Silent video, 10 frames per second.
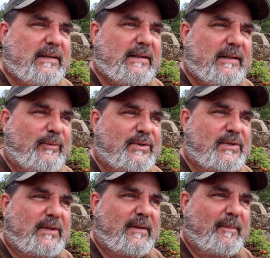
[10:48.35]
it
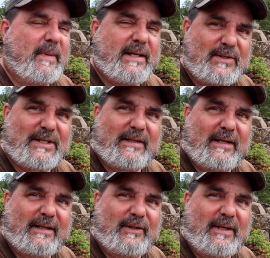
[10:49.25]
was amazing
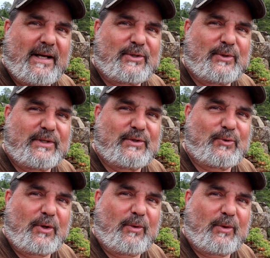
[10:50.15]
that I could actually
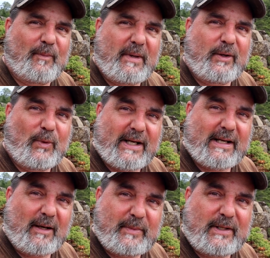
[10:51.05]
struggle my
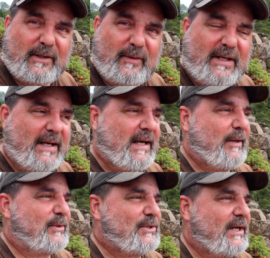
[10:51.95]
way up here.
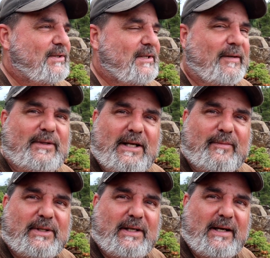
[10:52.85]
It was nice to have
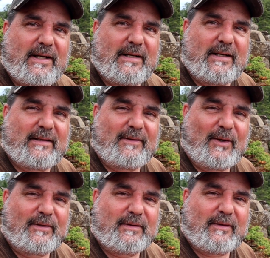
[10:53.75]
KBK
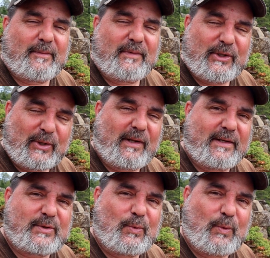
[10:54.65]
and Lyric
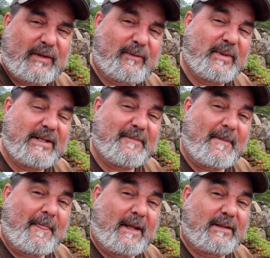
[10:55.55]
Lass with me
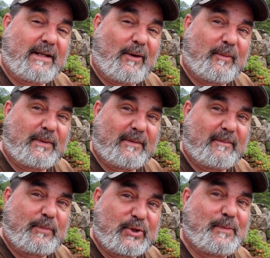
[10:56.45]
to help
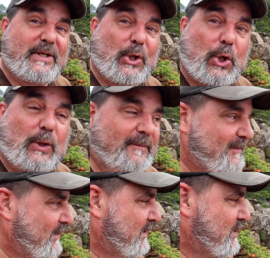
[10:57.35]
push me along.
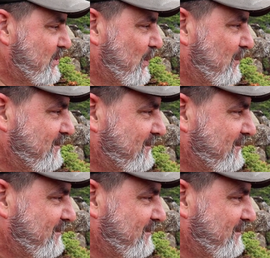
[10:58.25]
So